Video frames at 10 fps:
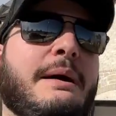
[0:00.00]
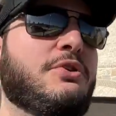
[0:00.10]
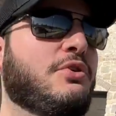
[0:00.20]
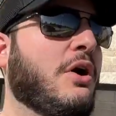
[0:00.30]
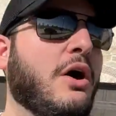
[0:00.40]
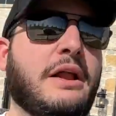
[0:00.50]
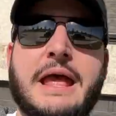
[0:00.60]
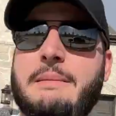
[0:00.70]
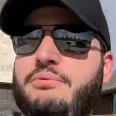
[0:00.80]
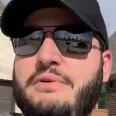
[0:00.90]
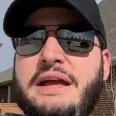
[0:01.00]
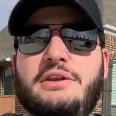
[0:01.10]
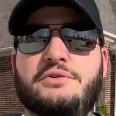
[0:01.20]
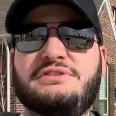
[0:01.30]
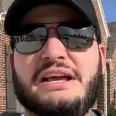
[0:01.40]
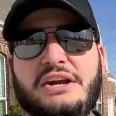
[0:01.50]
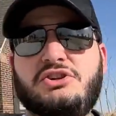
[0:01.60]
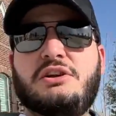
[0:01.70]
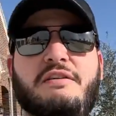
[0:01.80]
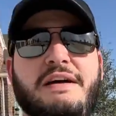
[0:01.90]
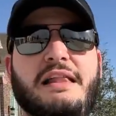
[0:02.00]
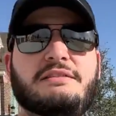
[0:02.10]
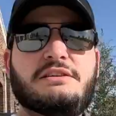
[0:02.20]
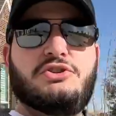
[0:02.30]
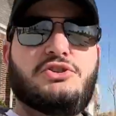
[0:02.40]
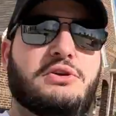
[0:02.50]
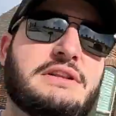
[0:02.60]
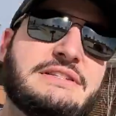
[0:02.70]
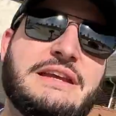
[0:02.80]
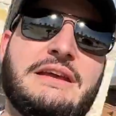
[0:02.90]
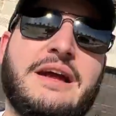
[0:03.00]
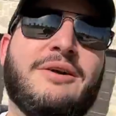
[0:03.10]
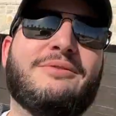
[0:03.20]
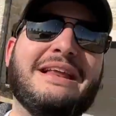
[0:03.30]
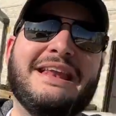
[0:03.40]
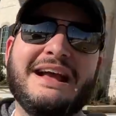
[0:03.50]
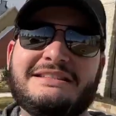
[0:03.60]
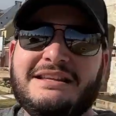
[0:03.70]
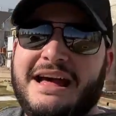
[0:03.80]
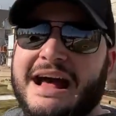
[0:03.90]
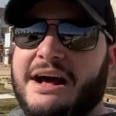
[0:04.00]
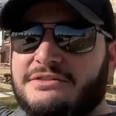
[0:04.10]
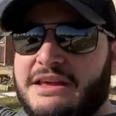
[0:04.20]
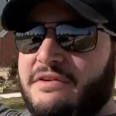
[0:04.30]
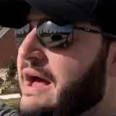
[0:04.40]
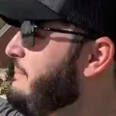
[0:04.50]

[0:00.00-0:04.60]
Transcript: You're on a brand new section of Elyson, so you can see right next to that house they've got